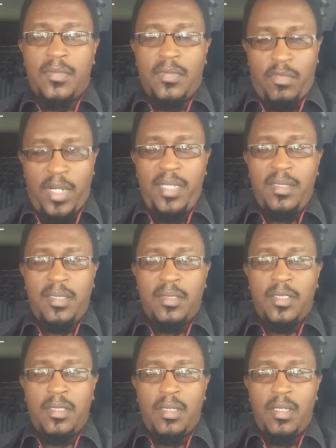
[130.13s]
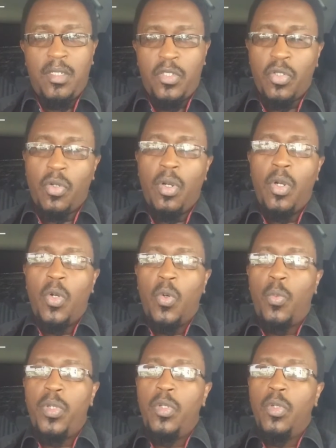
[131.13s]
right? So
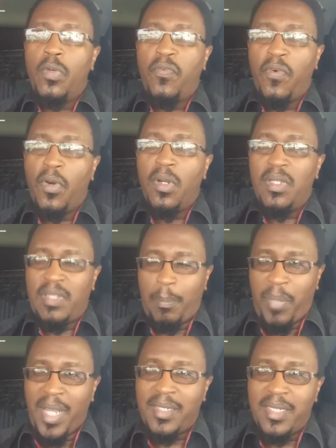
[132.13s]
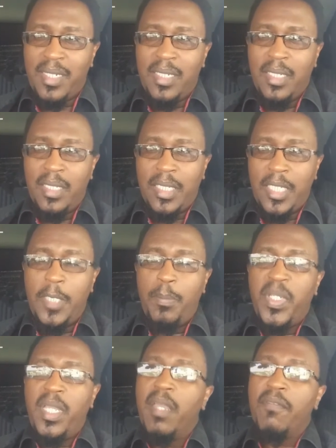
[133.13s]
we look for the pattern in
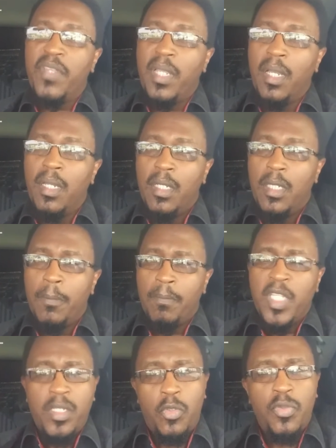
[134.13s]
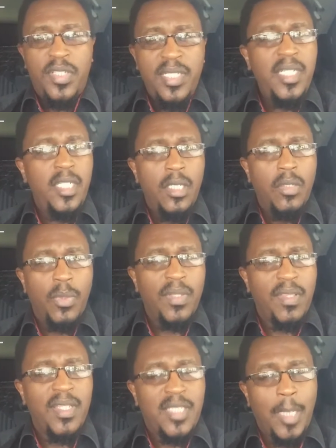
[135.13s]
behavior to see
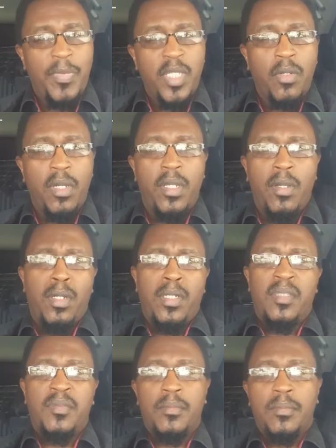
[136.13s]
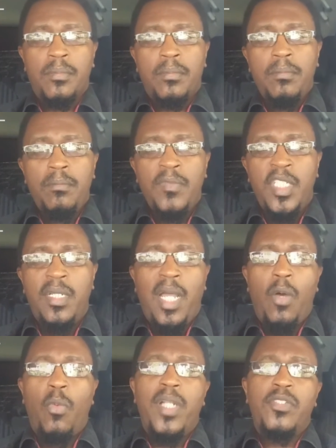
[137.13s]
whether there's something going on.
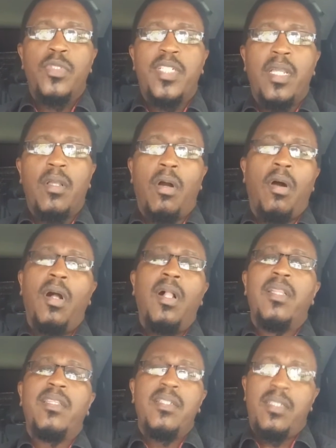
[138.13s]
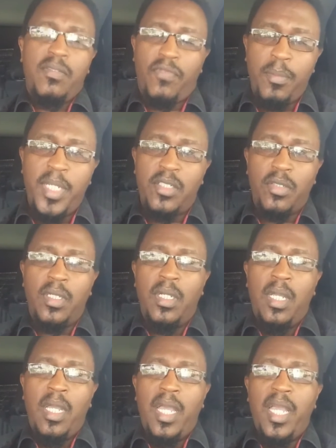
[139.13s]
Now, once you take all this information
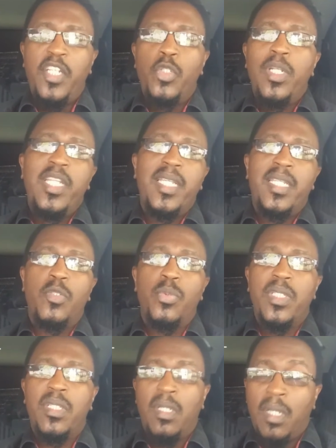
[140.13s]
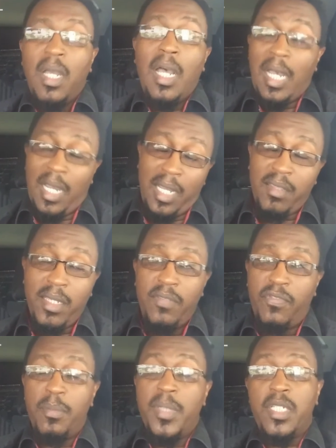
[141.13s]
and you link it with other
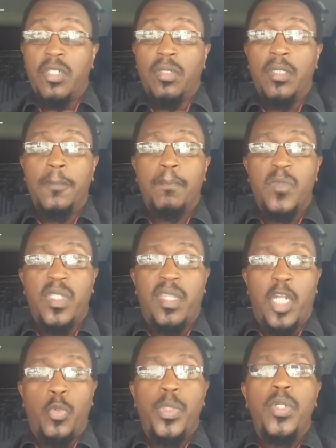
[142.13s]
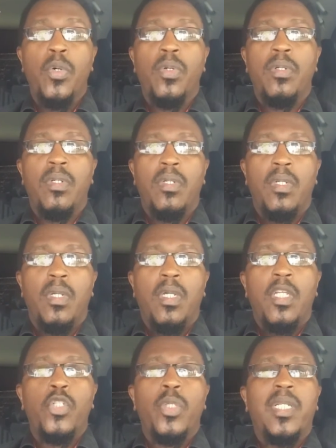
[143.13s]
information that we know,
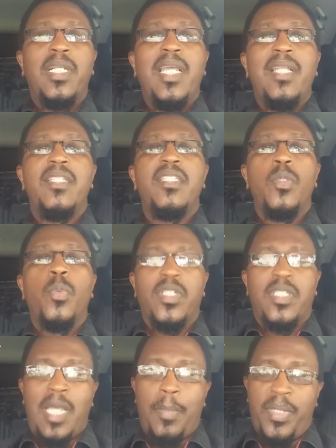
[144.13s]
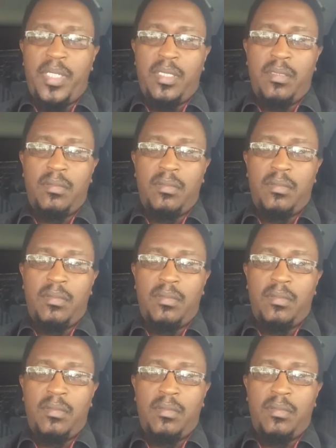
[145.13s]
you'll clearly see what's happening.